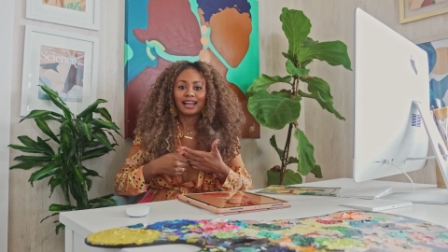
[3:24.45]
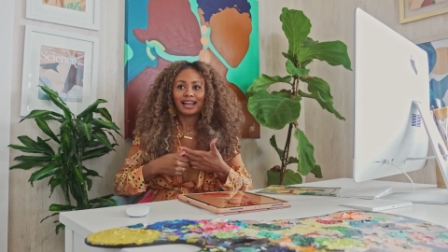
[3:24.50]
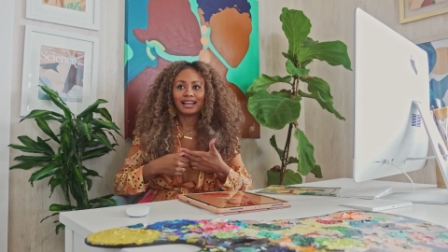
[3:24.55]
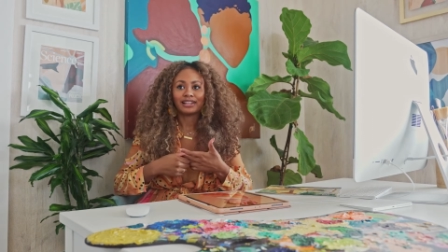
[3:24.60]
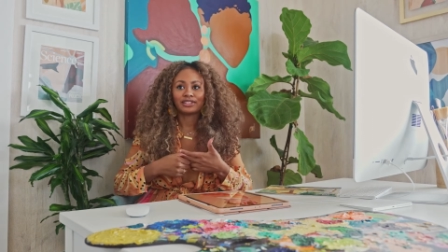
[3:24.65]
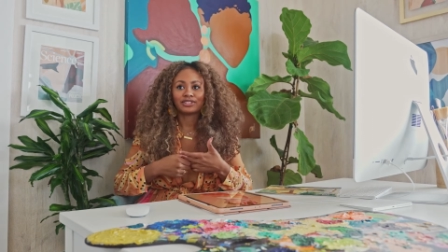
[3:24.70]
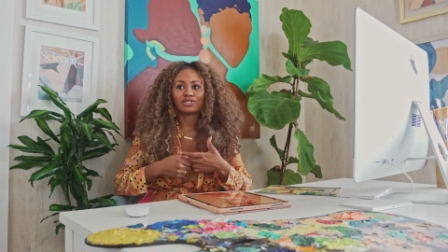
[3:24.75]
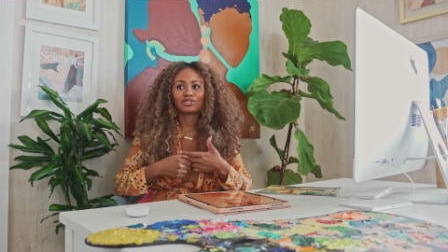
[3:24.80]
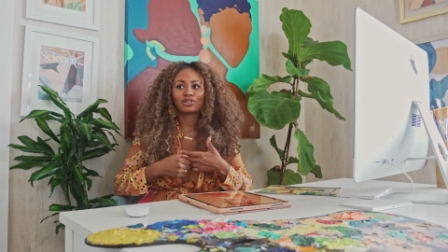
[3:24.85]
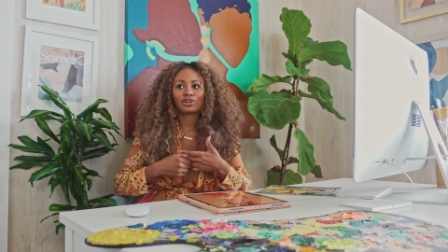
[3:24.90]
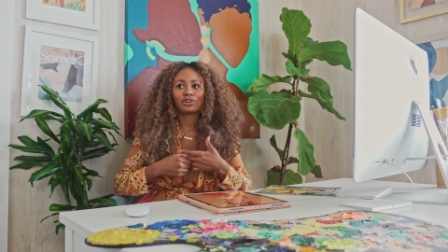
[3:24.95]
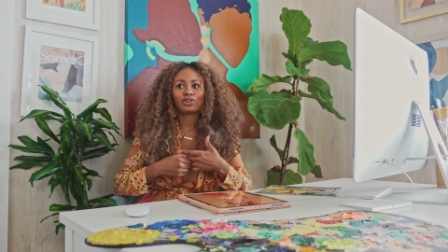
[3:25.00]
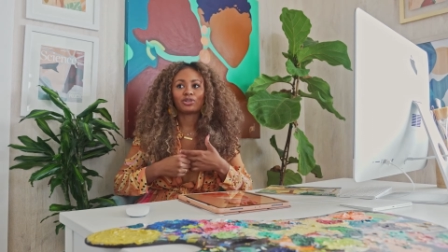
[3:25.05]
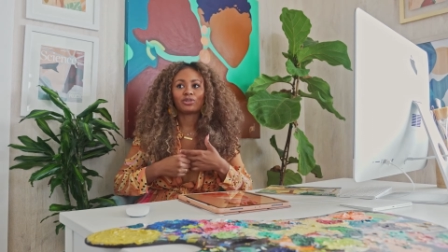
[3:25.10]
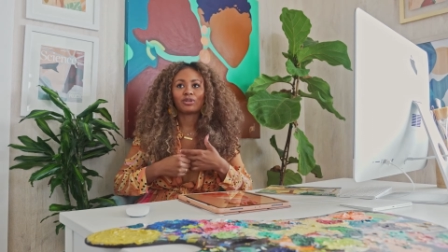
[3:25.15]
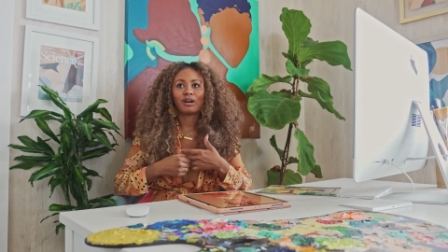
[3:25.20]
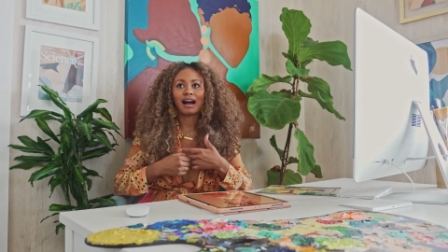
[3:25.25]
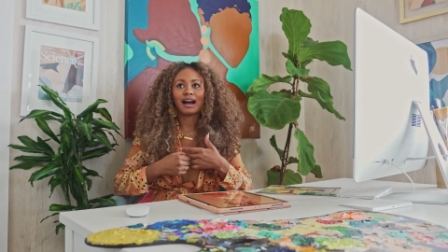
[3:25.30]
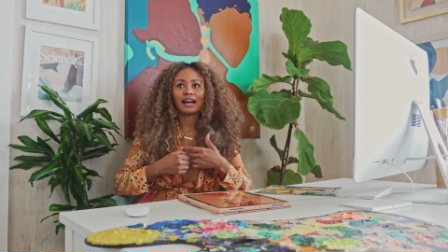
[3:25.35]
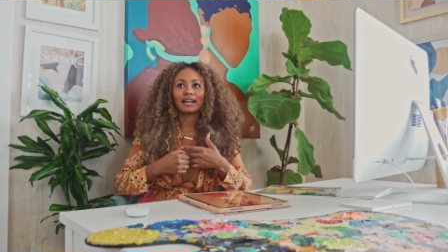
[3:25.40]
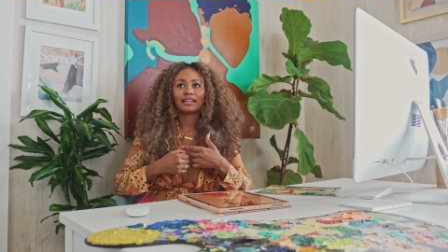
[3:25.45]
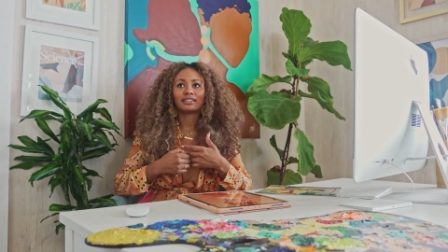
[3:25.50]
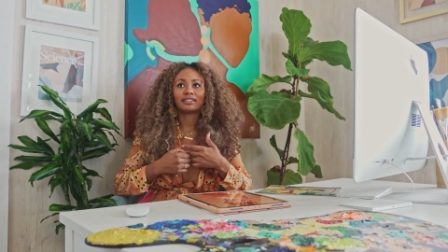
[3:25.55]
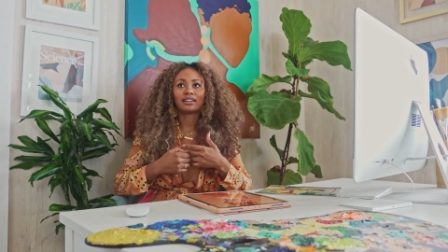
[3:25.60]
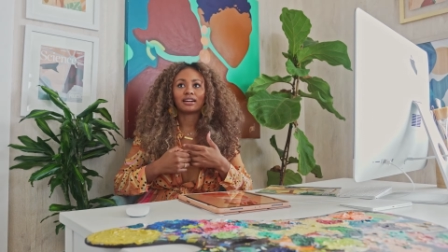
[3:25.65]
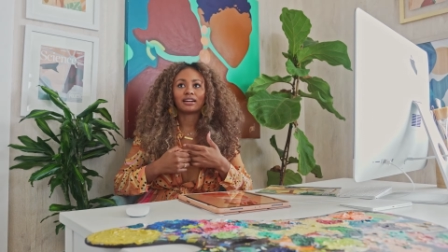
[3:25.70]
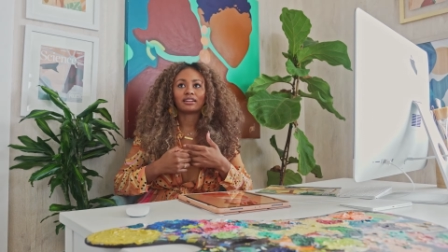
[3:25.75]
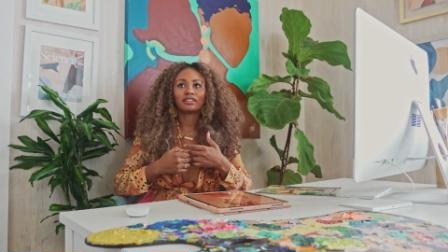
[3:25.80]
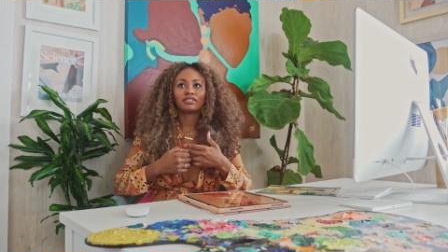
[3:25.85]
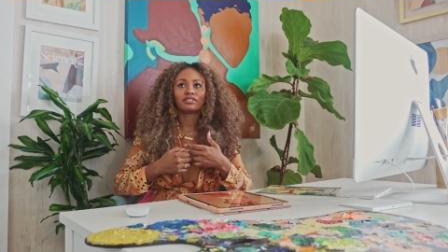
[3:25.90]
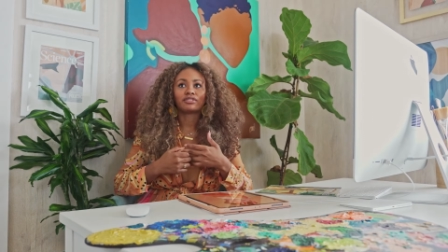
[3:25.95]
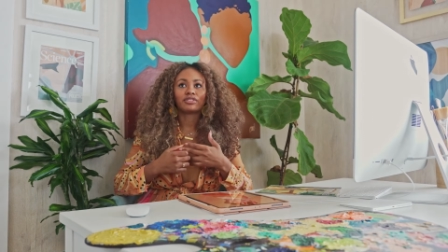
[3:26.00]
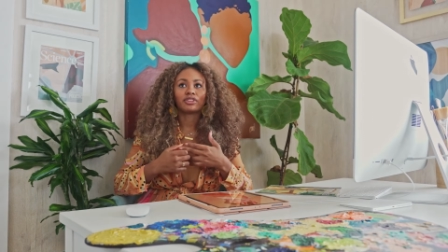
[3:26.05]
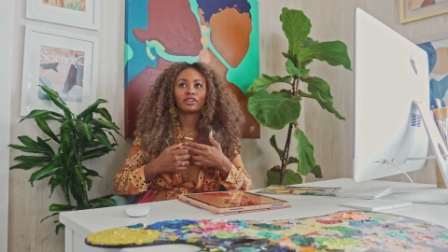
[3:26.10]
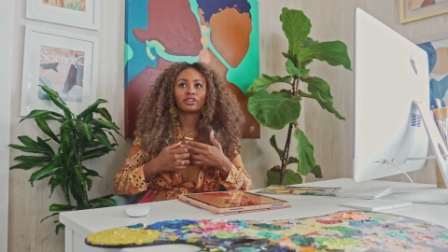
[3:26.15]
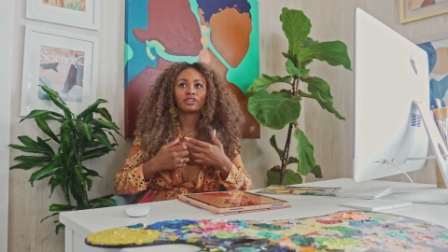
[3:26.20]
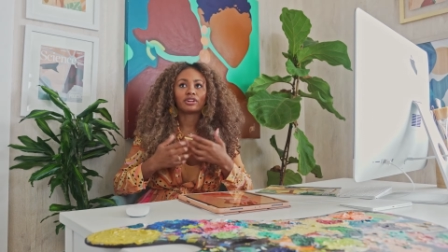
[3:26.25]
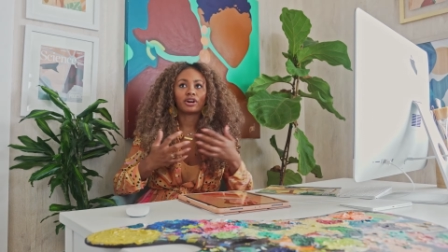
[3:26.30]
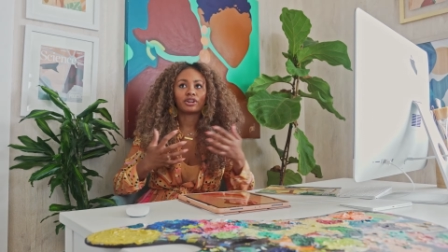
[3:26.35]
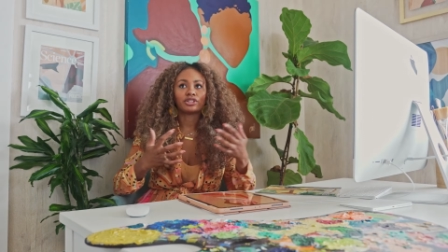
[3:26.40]
And so I love the
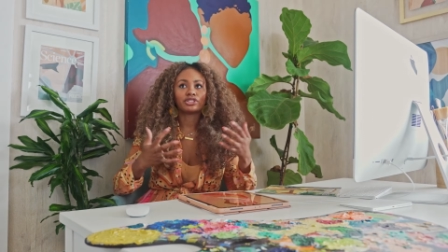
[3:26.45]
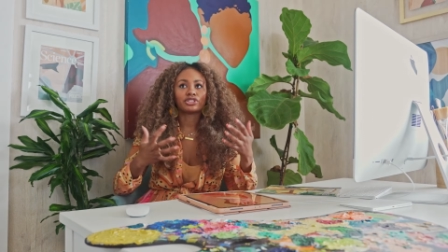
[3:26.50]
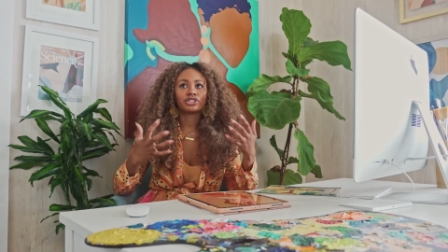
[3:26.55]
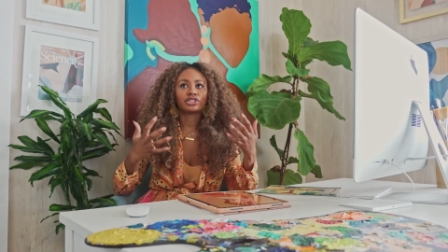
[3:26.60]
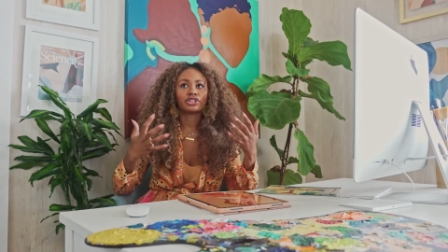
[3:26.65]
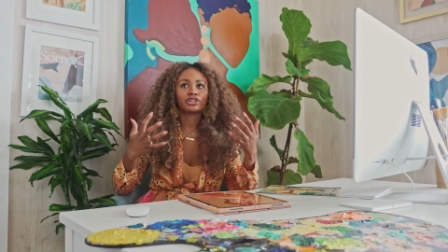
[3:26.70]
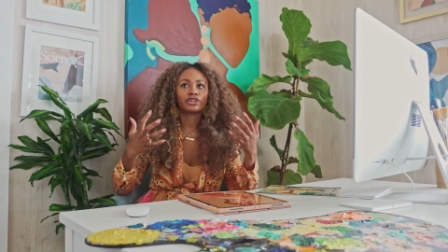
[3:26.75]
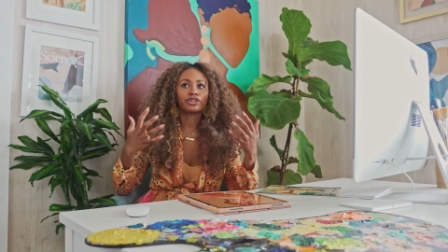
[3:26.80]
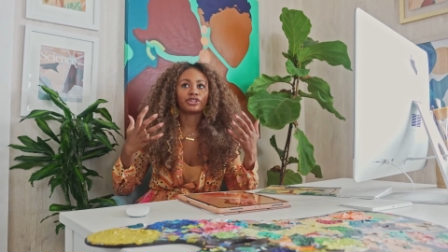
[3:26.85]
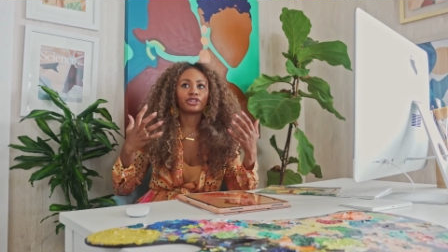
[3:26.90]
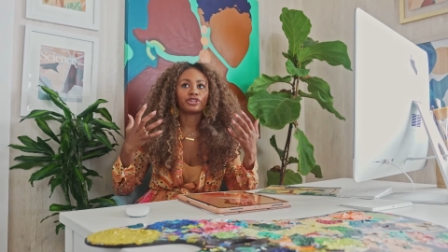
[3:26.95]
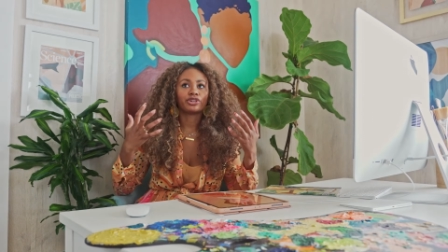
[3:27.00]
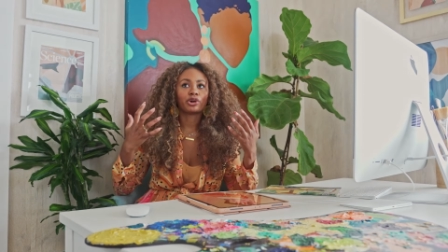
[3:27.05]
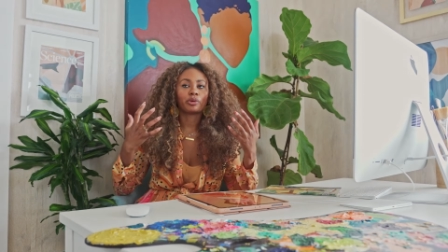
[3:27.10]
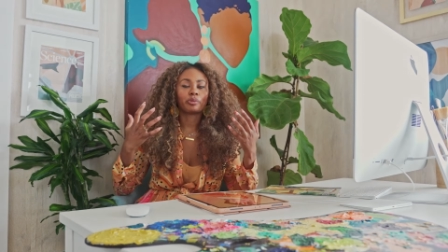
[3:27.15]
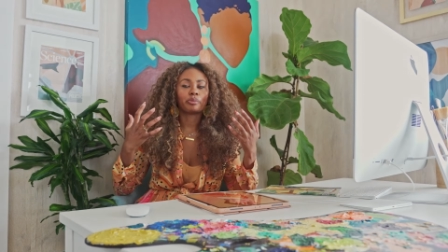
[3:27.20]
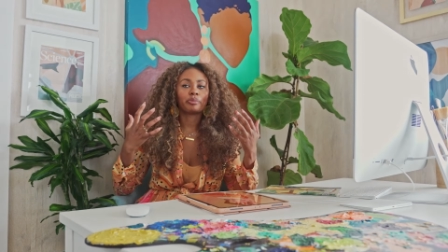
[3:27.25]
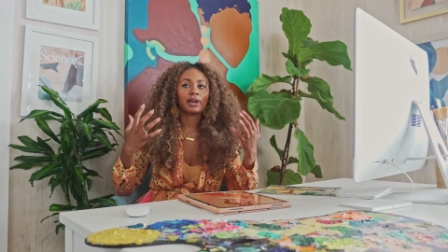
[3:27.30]
larger, you know,